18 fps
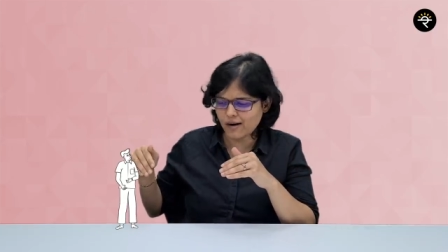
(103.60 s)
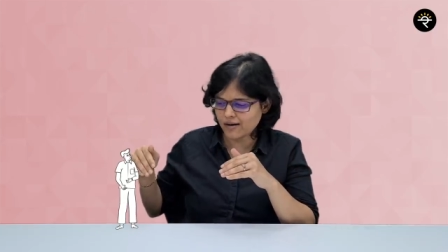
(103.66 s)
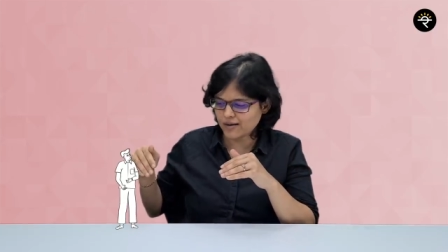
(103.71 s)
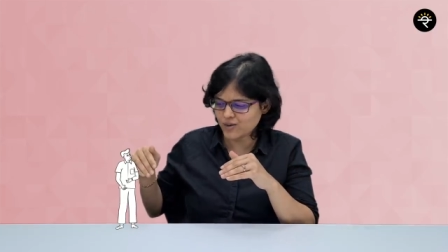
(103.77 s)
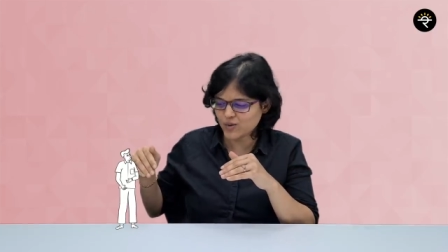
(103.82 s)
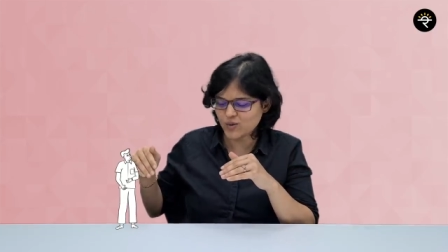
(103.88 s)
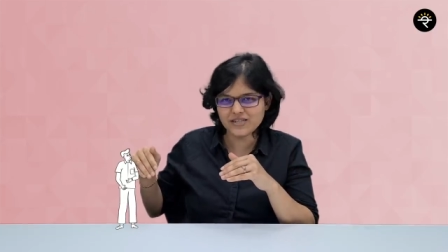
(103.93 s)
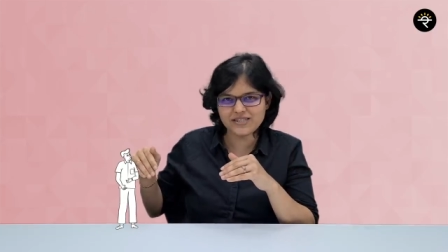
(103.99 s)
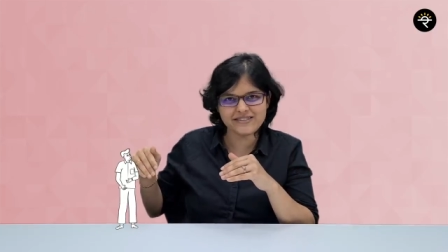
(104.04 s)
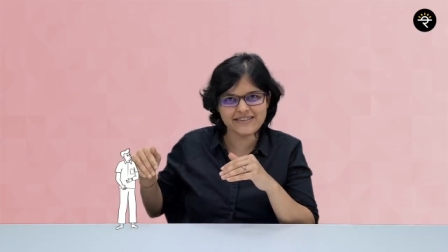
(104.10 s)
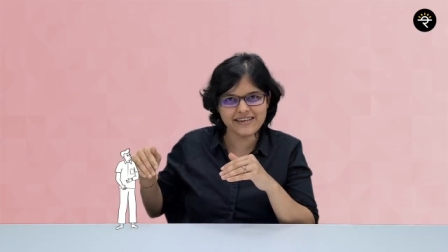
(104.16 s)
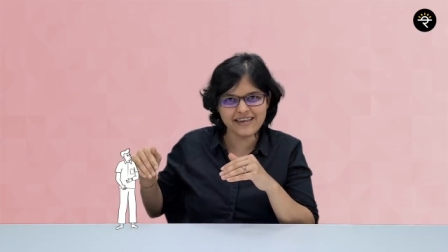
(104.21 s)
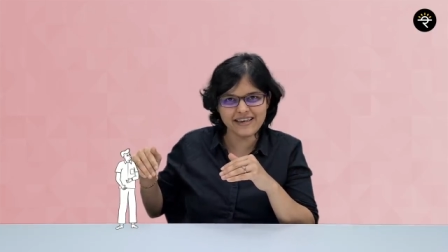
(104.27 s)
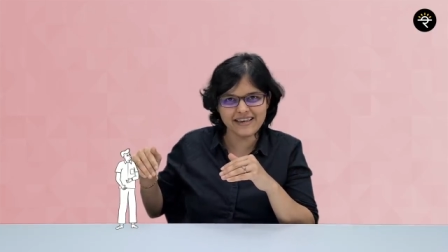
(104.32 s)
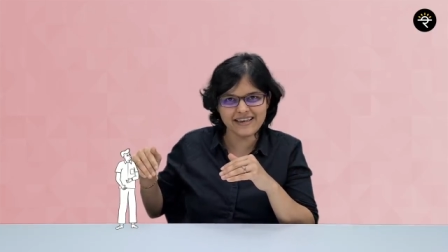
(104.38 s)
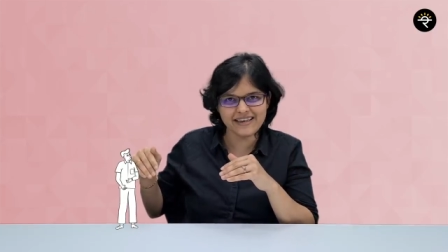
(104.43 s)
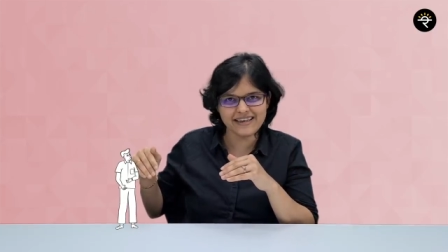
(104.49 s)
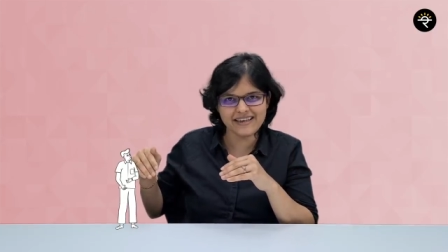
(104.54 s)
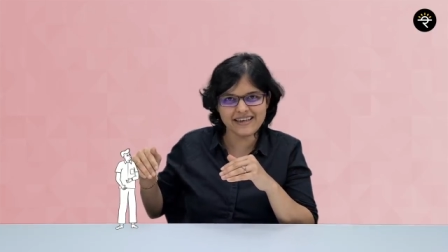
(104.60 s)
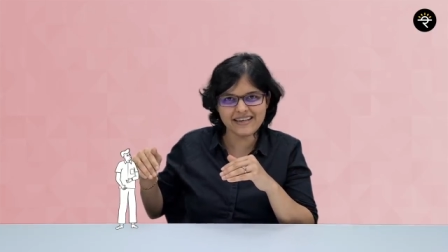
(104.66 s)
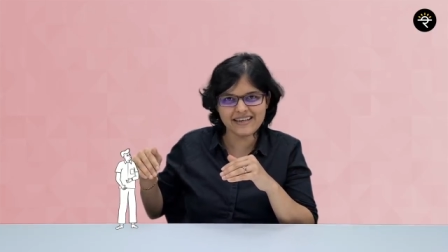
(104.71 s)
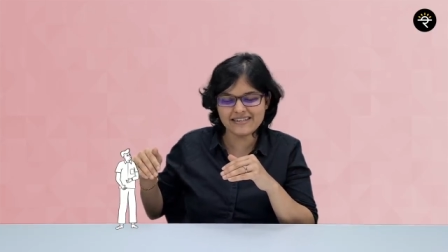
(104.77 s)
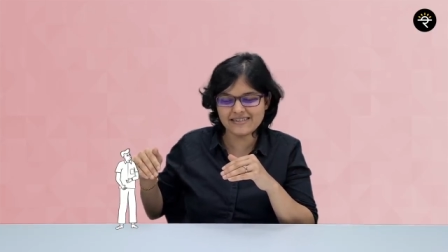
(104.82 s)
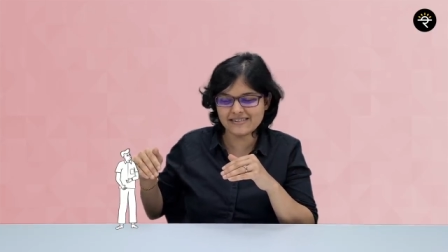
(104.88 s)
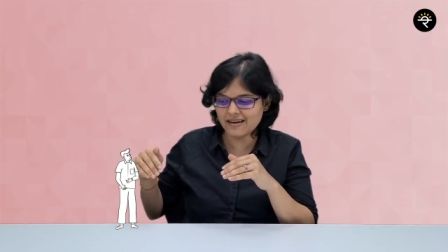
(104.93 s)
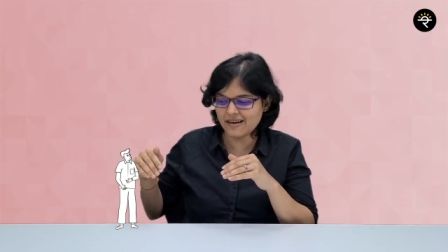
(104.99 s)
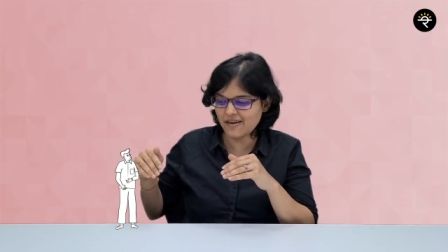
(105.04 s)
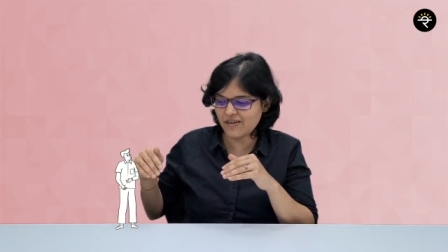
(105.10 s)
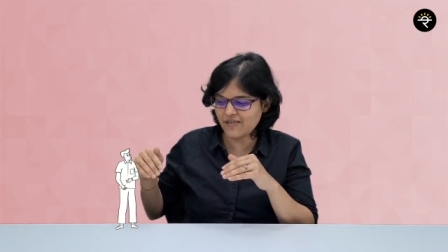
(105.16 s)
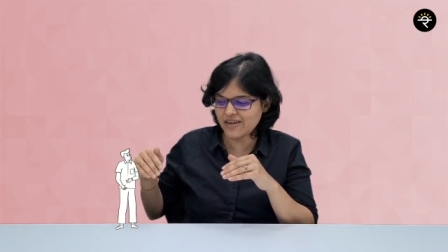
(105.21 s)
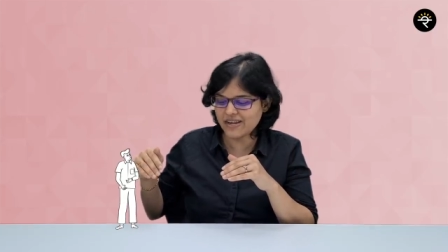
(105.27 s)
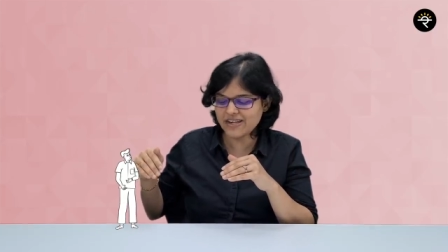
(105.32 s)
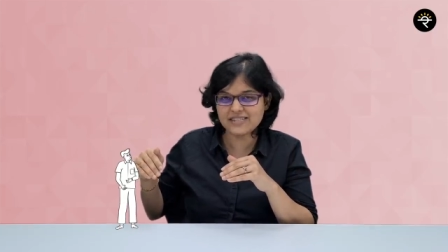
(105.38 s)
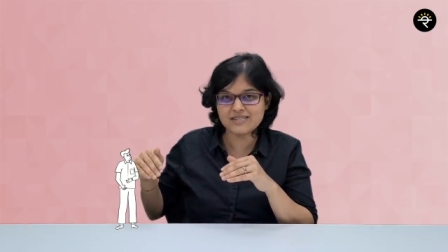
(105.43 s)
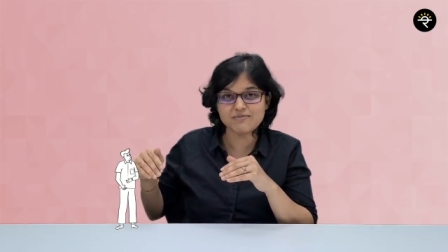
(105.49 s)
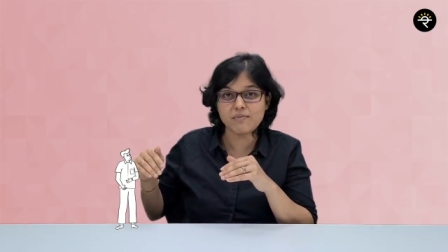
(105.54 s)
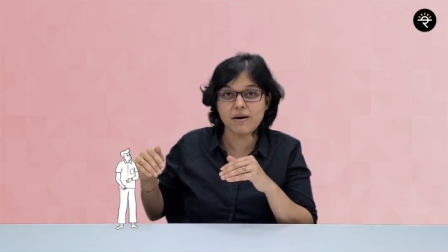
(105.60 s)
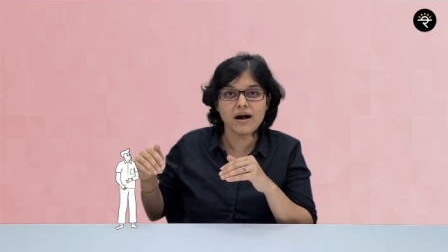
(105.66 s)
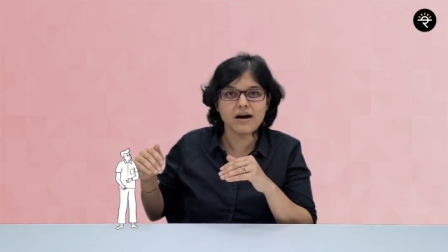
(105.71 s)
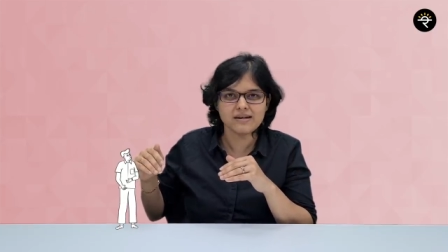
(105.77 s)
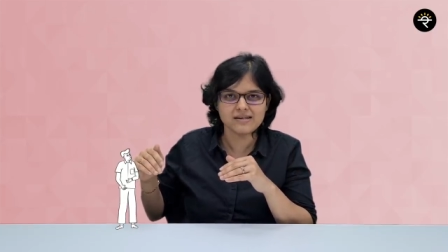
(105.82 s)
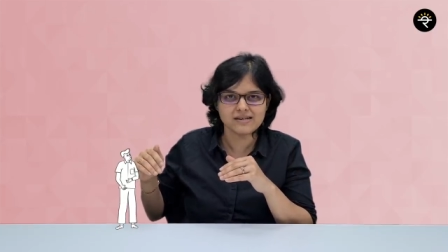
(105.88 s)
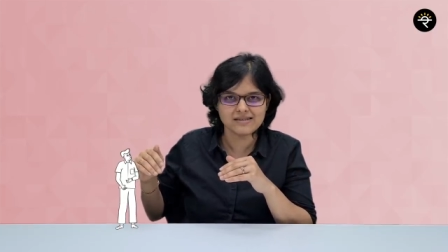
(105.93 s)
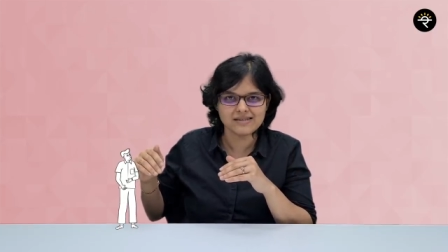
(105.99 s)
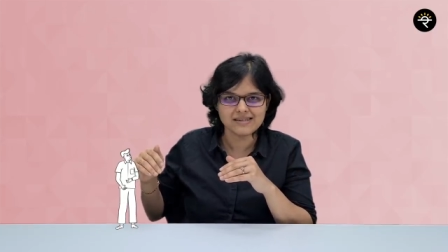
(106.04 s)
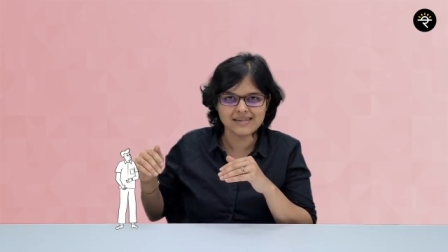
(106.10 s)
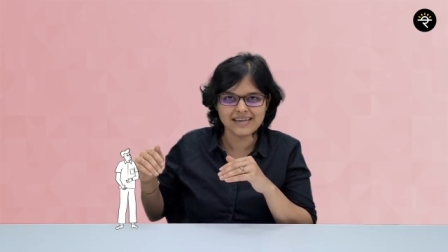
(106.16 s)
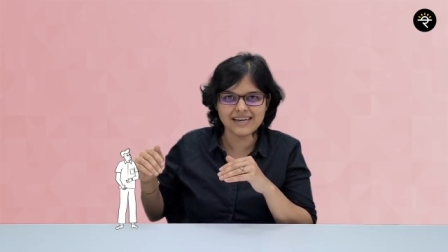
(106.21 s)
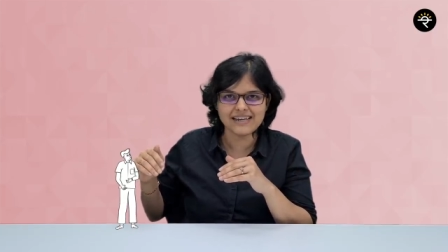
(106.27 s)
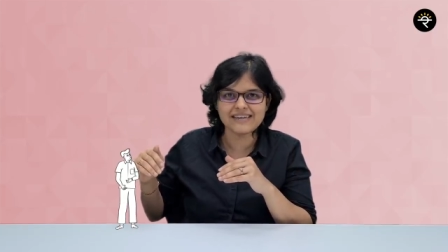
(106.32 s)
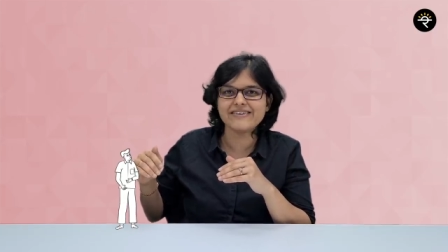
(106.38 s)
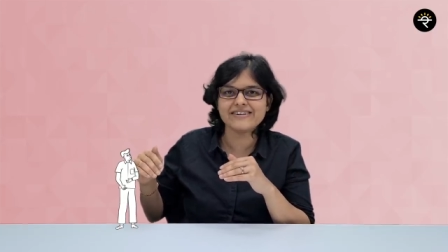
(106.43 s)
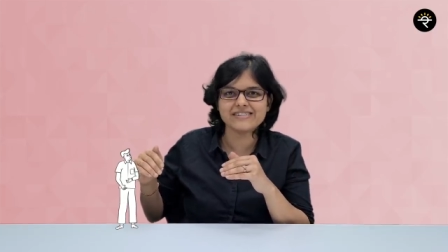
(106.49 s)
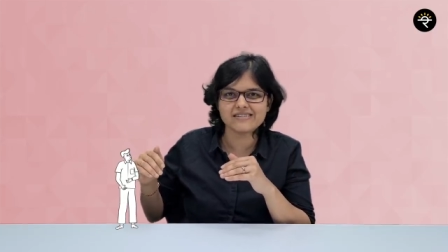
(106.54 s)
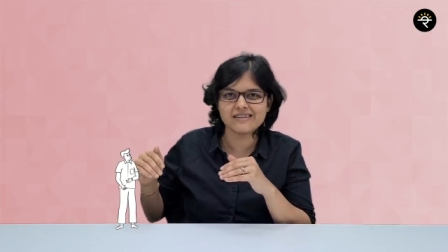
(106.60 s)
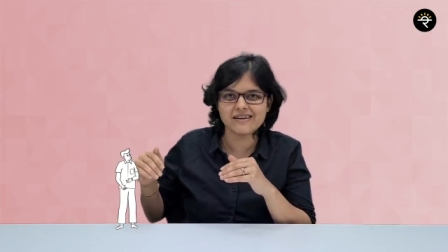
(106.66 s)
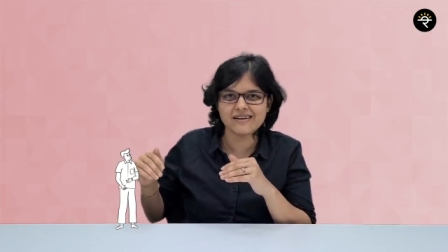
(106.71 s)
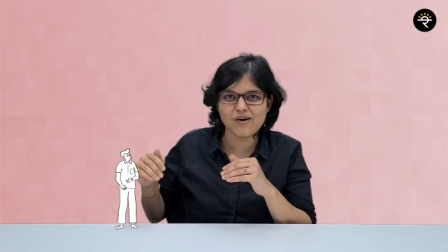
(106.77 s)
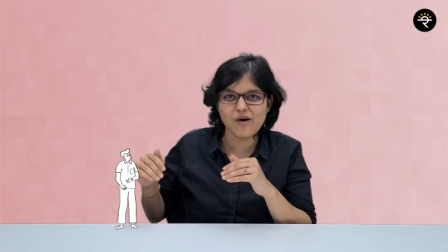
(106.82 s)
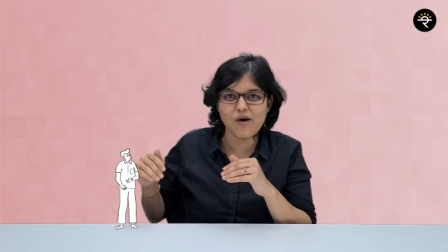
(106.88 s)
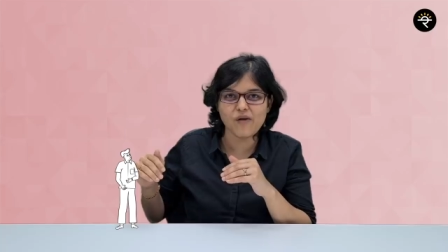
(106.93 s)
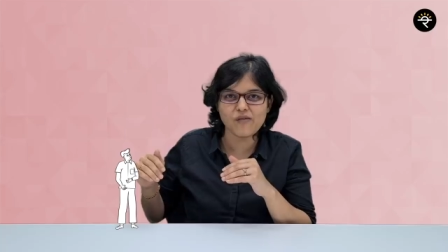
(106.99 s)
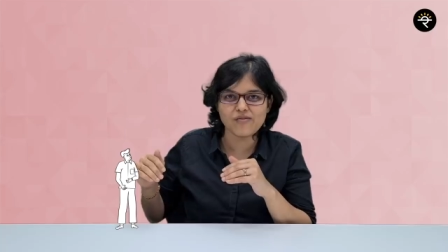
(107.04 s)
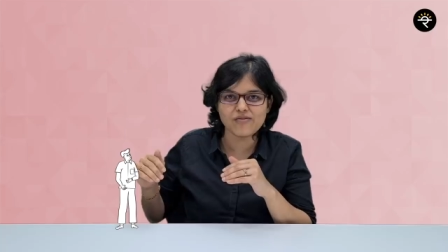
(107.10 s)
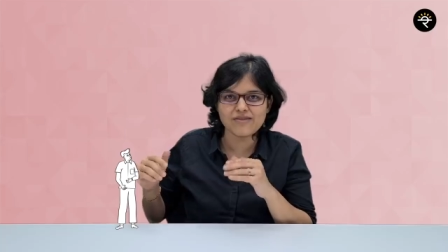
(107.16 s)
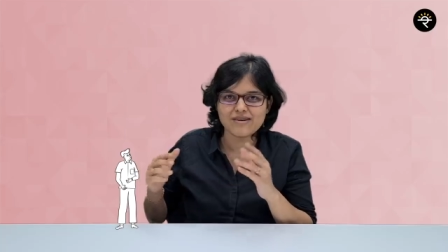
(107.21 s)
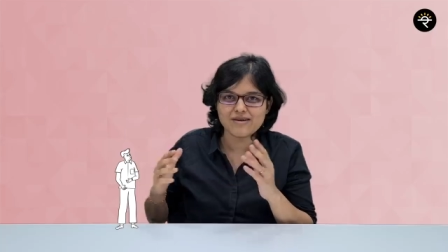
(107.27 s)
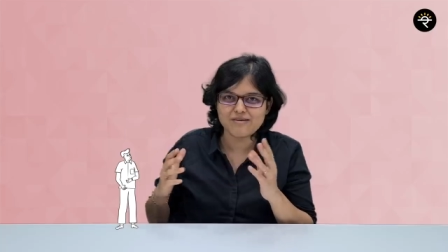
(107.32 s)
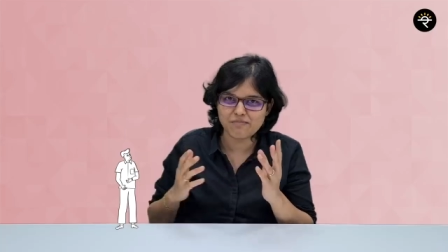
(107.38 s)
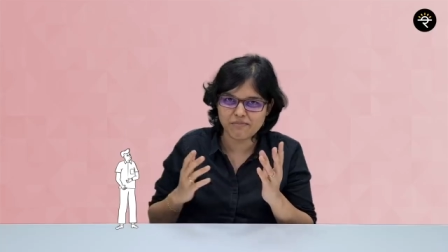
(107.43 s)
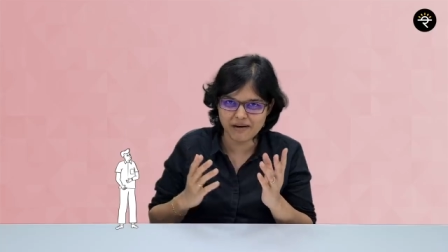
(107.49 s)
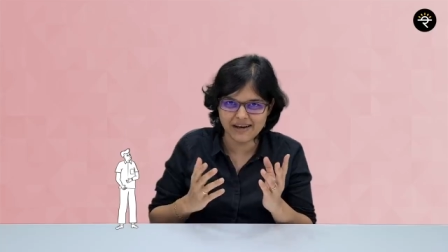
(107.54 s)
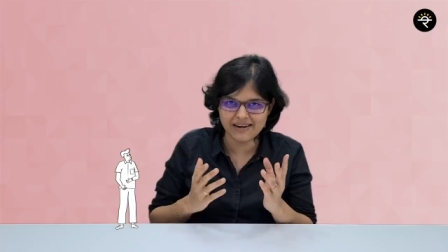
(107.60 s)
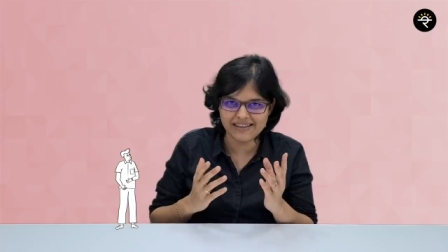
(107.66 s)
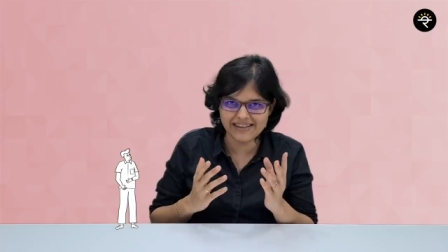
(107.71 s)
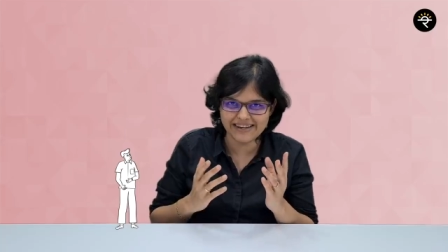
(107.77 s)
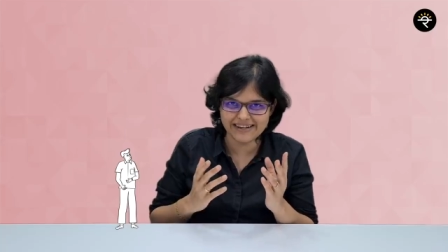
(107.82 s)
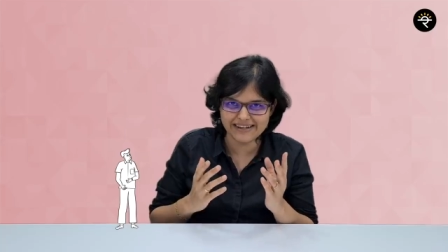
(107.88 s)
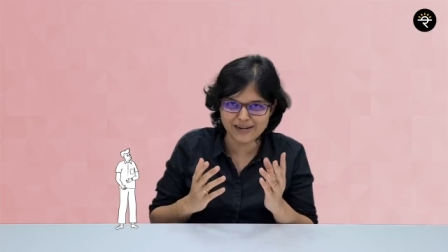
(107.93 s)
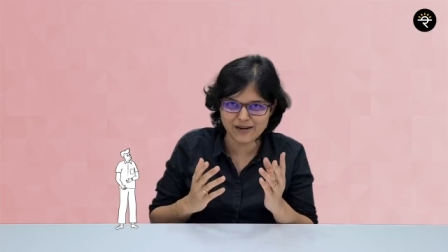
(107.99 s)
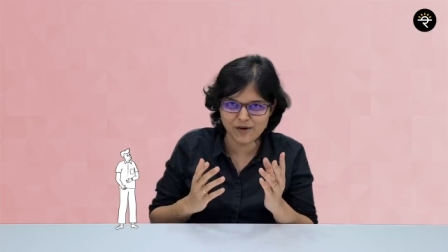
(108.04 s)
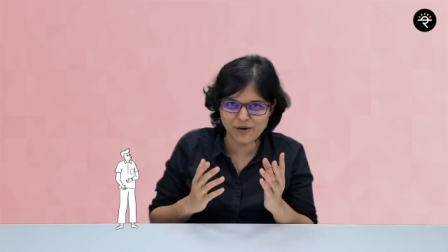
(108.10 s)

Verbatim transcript: Who is he? He is a very smart investor of Bharti Airtel.